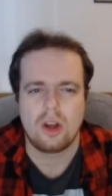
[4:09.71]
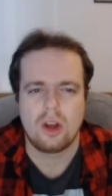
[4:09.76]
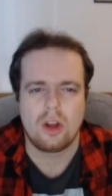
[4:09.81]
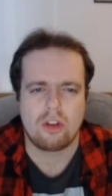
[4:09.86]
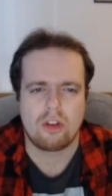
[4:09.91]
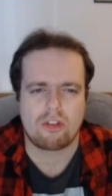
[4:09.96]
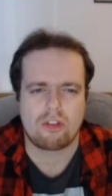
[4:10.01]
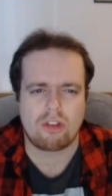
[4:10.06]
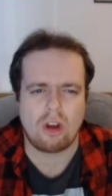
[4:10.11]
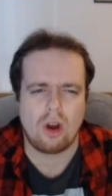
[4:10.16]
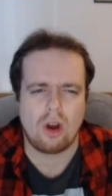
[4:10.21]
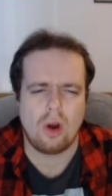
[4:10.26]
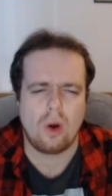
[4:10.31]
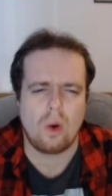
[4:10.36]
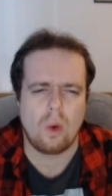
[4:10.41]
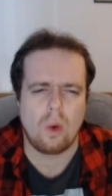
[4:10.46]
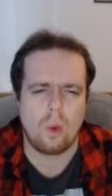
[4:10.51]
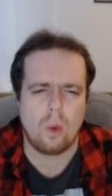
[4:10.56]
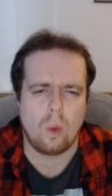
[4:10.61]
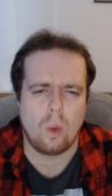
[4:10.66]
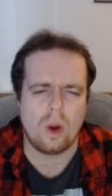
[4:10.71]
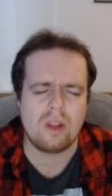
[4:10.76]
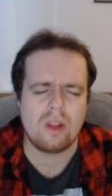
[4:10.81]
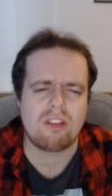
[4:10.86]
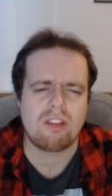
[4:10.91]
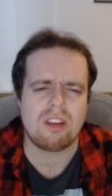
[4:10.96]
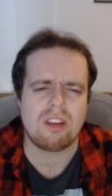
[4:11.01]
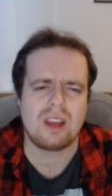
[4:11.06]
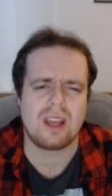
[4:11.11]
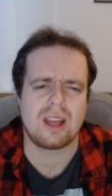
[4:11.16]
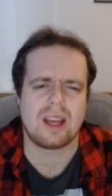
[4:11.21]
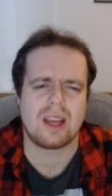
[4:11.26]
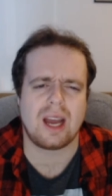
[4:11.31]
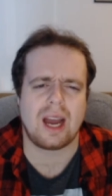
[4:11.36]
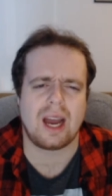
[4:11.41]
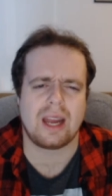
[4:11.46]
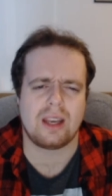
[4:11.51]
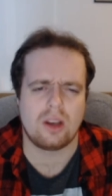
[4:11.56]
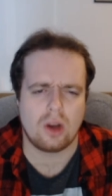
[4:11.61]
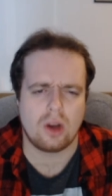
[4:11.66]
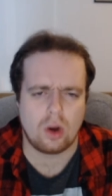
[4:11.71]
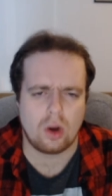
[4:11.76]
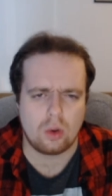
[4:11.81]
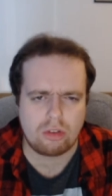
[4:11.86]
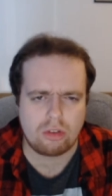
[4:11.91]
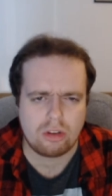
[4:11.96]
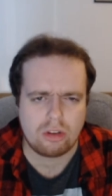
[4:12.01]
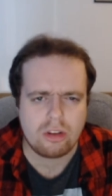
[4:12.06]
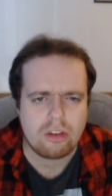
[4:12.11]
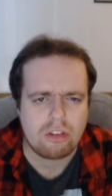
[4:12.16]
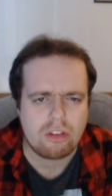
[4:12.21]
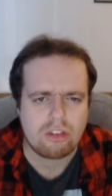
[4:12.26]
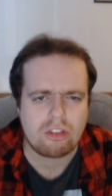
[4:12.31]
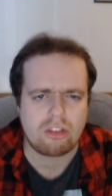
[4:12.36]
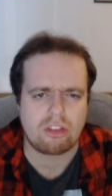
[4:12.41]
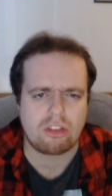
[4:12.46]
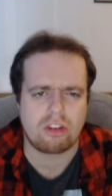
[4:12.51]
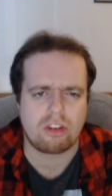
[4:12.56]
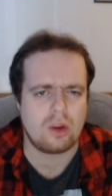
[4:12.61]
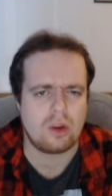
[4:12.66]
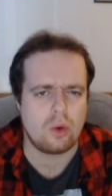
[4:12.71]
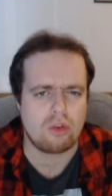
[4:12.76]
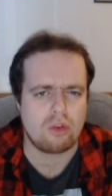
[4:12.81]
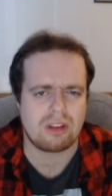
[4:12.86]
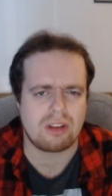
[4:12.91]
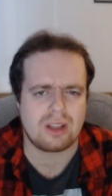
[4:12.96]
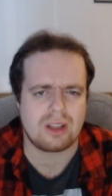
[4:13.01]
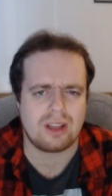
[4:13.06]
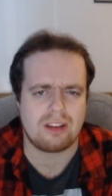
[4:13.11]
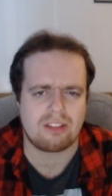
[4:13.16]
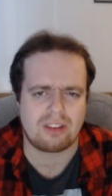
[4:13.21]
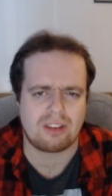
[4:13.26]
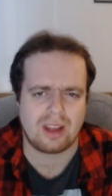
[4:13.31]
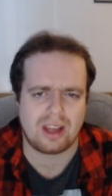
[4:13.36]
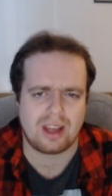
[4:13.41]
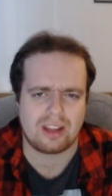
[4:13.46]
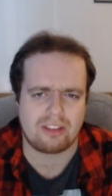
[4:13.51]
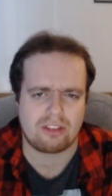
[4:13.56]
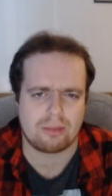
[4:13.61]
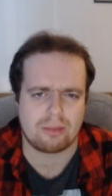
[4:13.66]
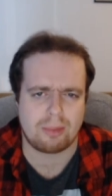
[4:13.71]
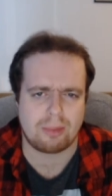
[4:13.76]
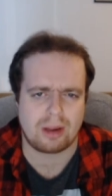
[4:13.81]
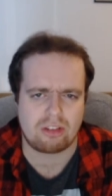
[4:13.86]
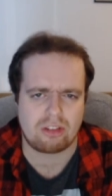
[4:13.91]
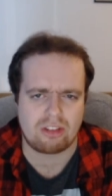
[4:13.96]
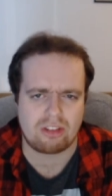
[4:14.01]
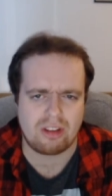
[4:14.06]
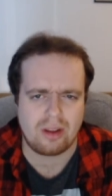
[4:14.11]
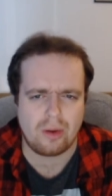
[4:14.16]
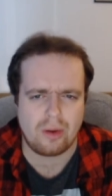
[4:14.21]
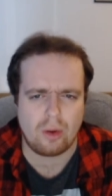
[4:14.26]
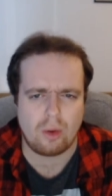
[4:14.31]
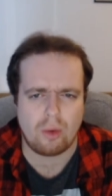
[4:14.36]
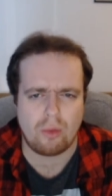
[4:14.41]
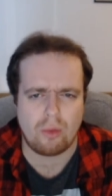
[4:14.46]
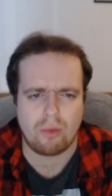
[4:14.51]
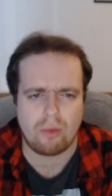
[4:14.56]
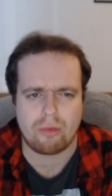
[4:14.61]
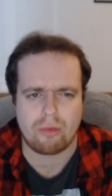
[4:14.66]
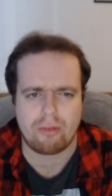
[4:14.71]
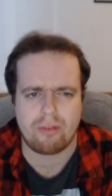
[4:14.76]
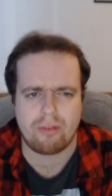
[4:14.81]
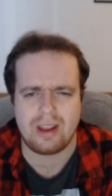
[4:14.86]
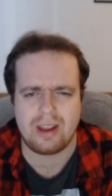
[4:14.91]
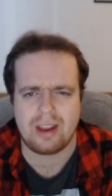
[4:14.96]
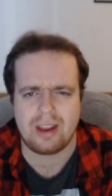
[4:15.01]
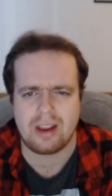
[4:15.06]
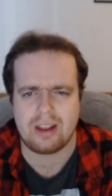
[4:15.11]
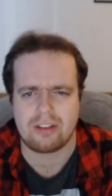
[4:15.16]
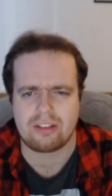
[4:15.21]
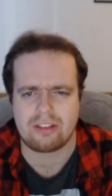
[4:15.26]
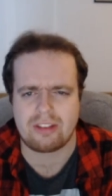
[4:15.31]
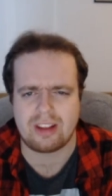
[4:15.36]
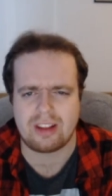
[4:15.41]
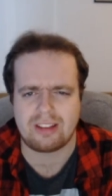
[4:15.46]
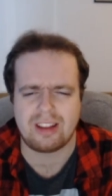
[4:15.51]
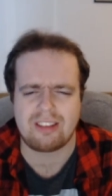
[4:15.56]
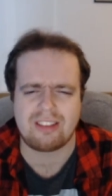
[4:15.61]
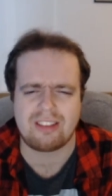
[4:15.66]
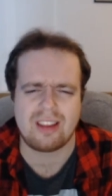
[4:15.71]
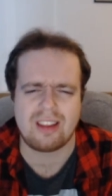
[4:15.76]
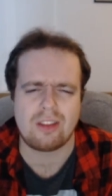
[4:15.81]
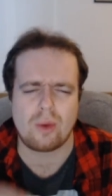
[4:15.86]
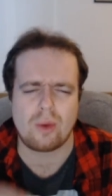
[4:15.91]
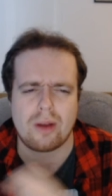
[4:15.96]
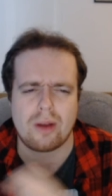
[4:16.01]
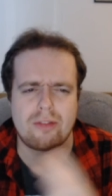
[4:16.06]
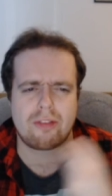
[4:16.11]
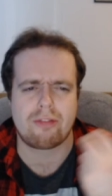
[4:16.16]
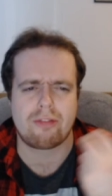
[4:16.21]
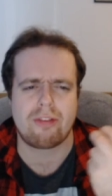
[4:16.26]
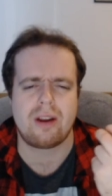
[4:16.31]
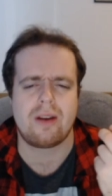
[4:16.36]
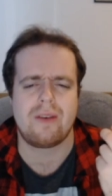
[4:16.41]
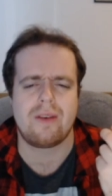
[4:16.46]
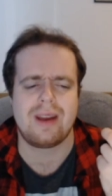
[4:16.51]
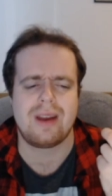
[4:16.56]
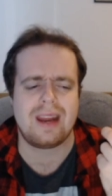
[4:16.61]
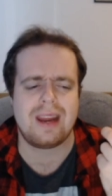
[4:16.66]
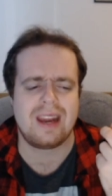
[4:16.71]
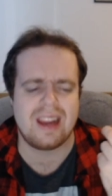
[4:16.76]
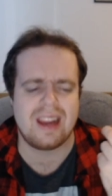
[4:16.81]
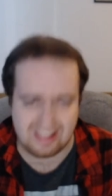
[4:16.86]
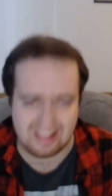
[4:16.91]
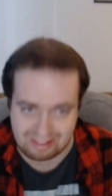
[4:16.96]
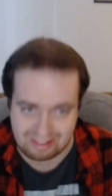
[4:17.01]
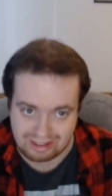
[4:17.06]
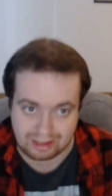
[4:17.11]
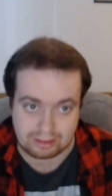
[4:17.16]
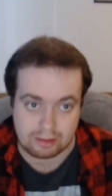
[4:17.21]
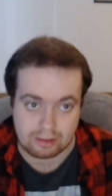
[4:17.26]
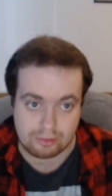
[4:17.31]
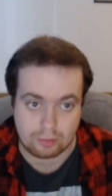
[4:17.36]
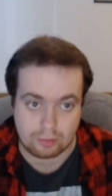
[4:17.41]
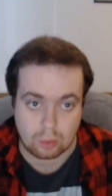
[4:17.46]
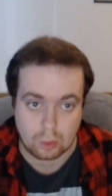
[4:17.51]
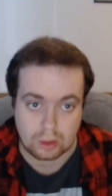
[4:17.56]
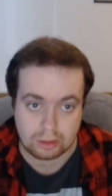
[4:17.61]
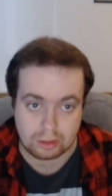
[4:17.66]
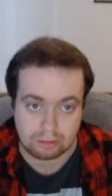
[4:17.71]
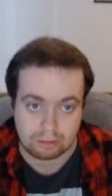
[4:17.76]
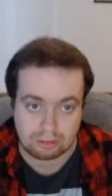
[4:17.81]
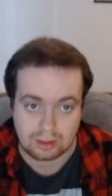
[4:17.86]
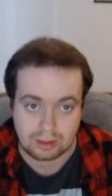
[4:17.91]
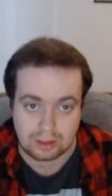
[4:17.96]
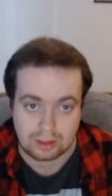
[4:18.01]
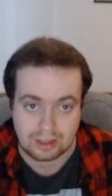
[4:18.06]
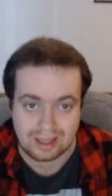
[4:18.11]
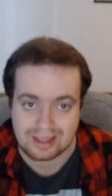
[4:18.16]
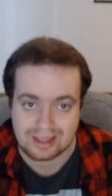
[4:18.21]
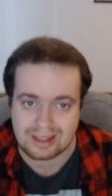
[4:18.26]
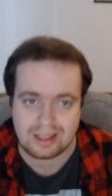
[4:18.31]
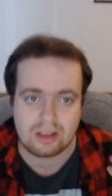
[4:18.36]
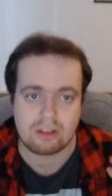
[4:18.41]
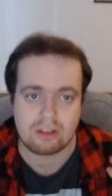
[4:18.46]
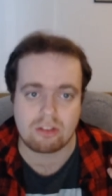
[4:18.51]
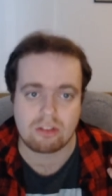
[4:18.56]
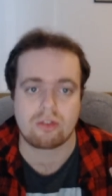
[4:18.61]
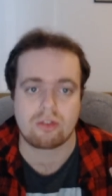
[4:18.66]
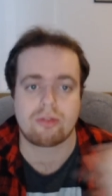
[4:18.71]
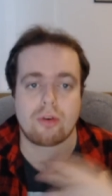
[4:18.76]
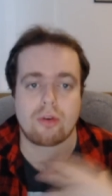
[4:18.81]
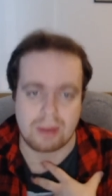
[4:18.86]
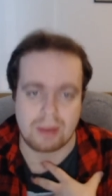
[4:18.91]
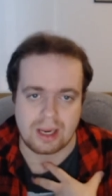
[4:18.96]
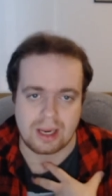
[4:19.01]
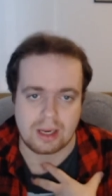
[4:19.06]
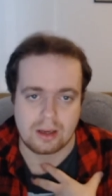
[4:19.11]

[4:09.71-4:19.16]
So one thing I noticed using these sites myself is that they tend to have a very addictive quality, at least for me.